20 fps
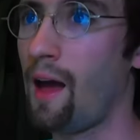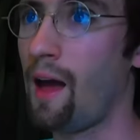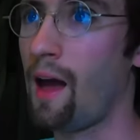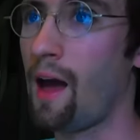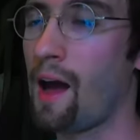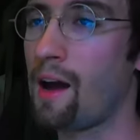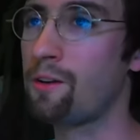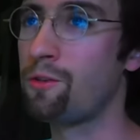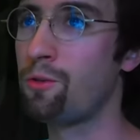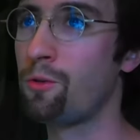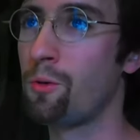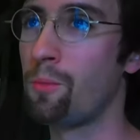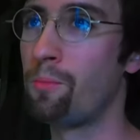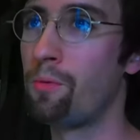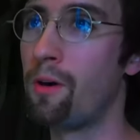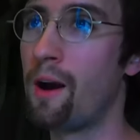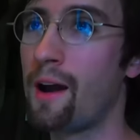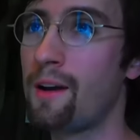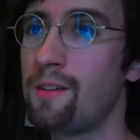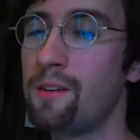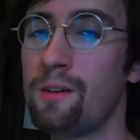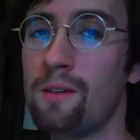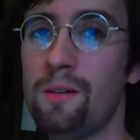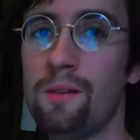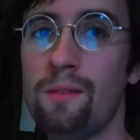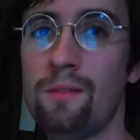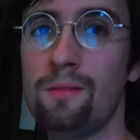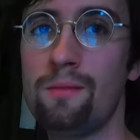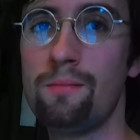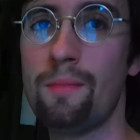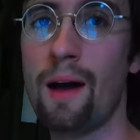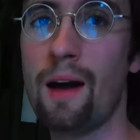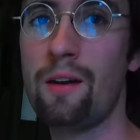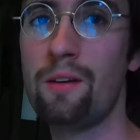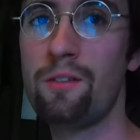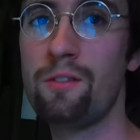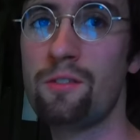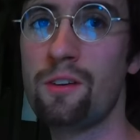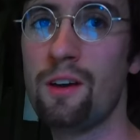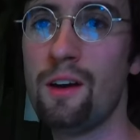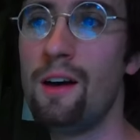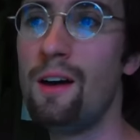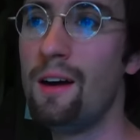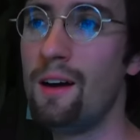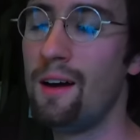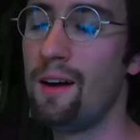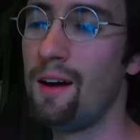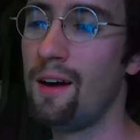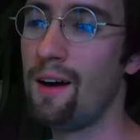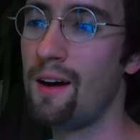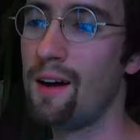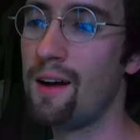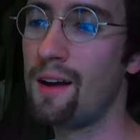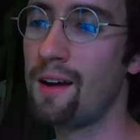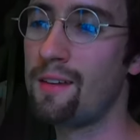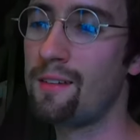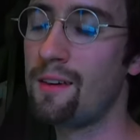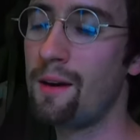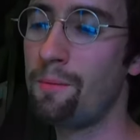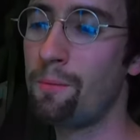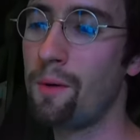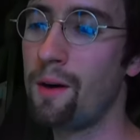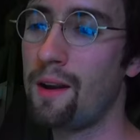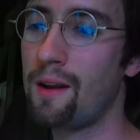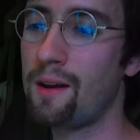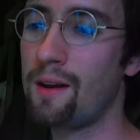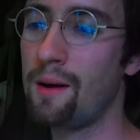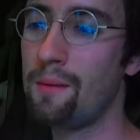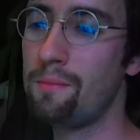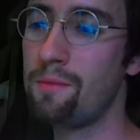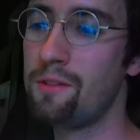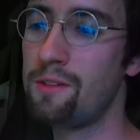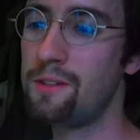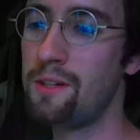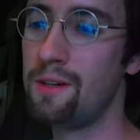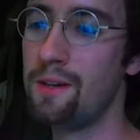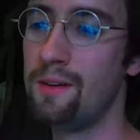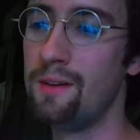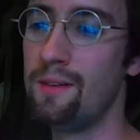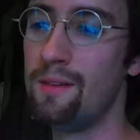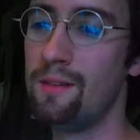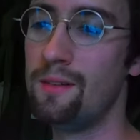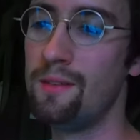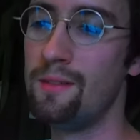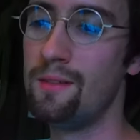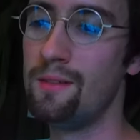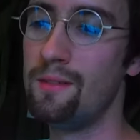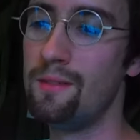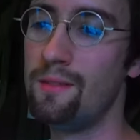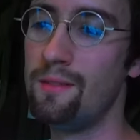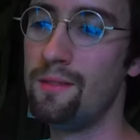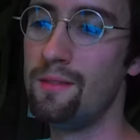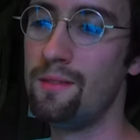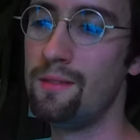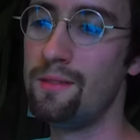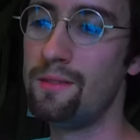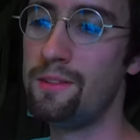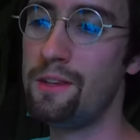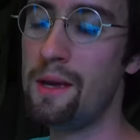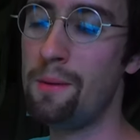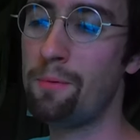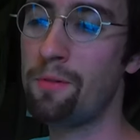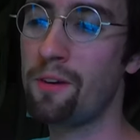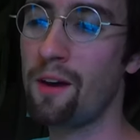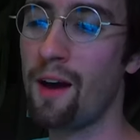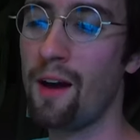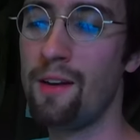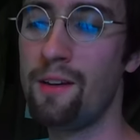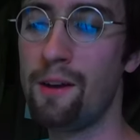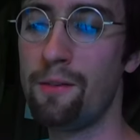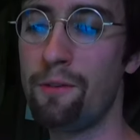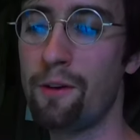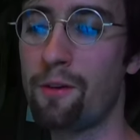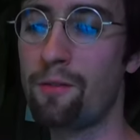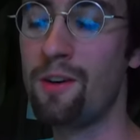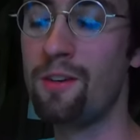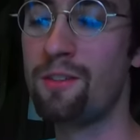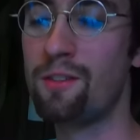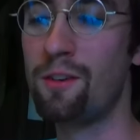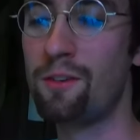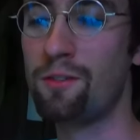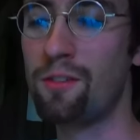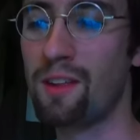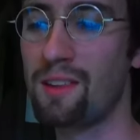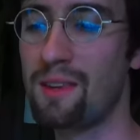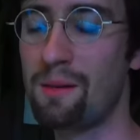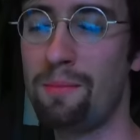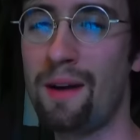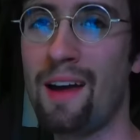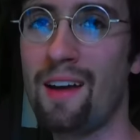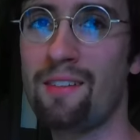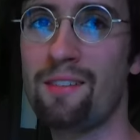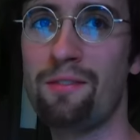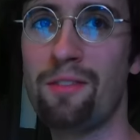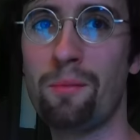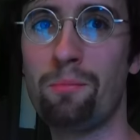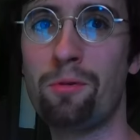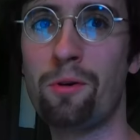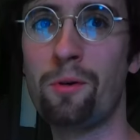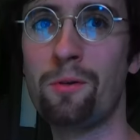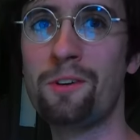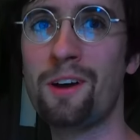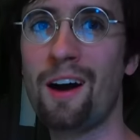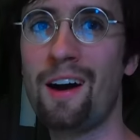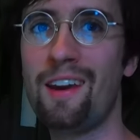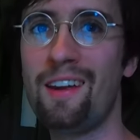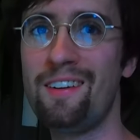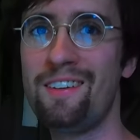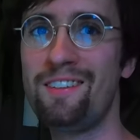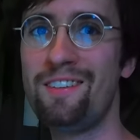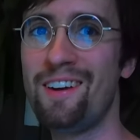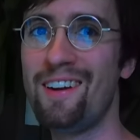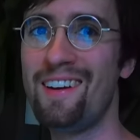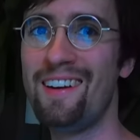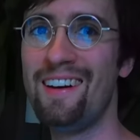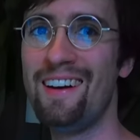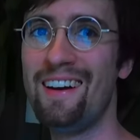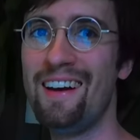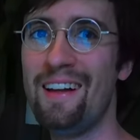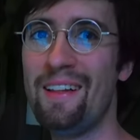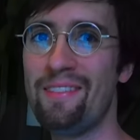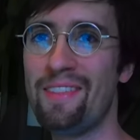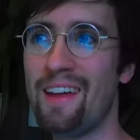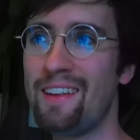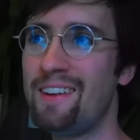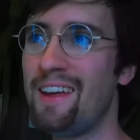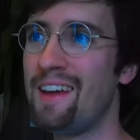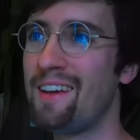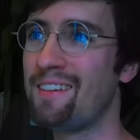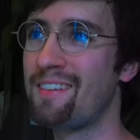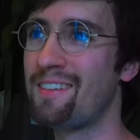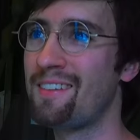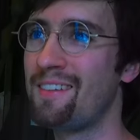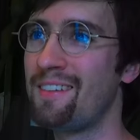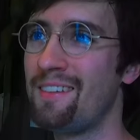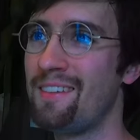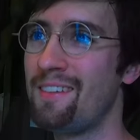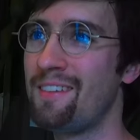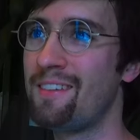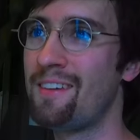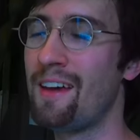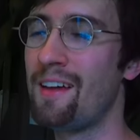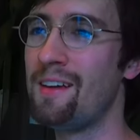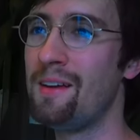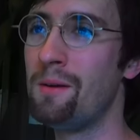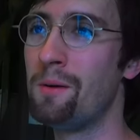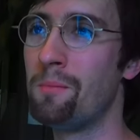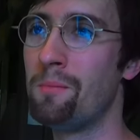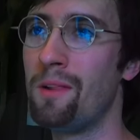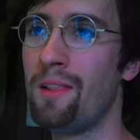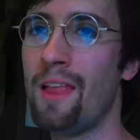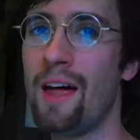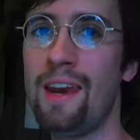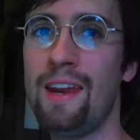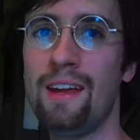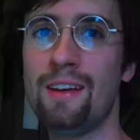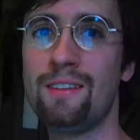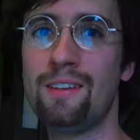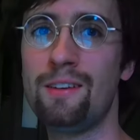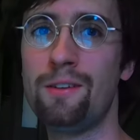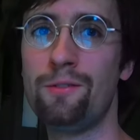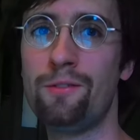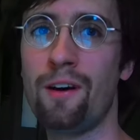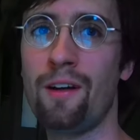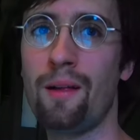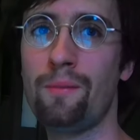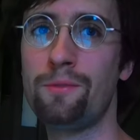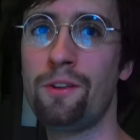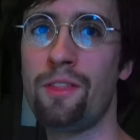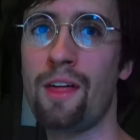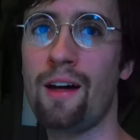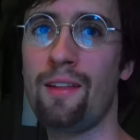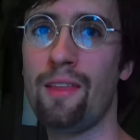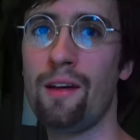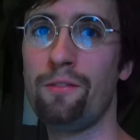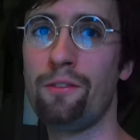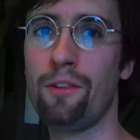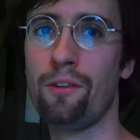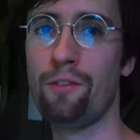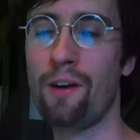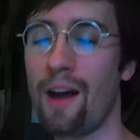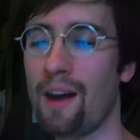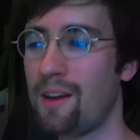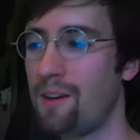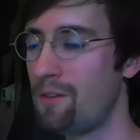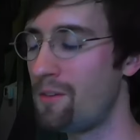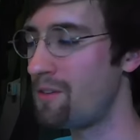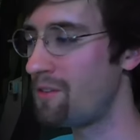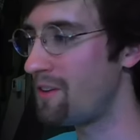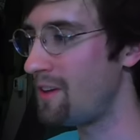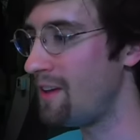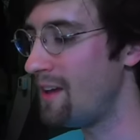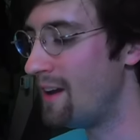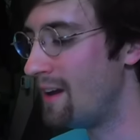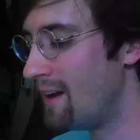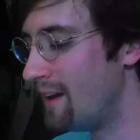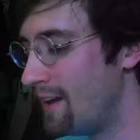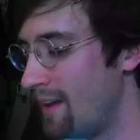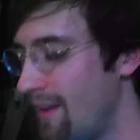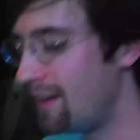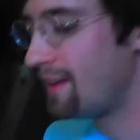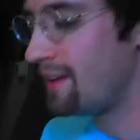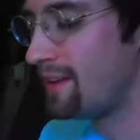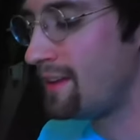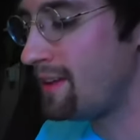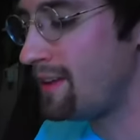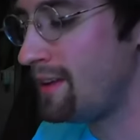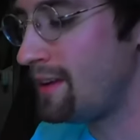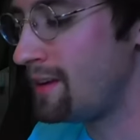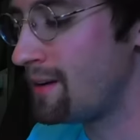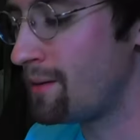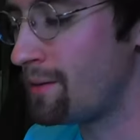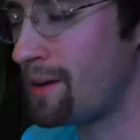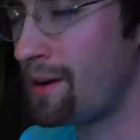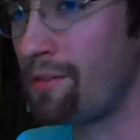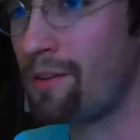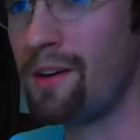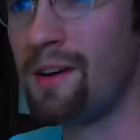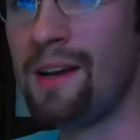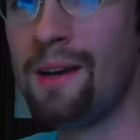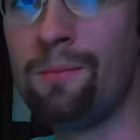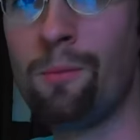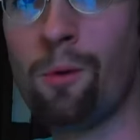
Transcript: actual practical matters, except when it comes to deep scientific research like the mass of the proton and shit that takes, you know, millennia to develop to that level of accuracy. You don't never need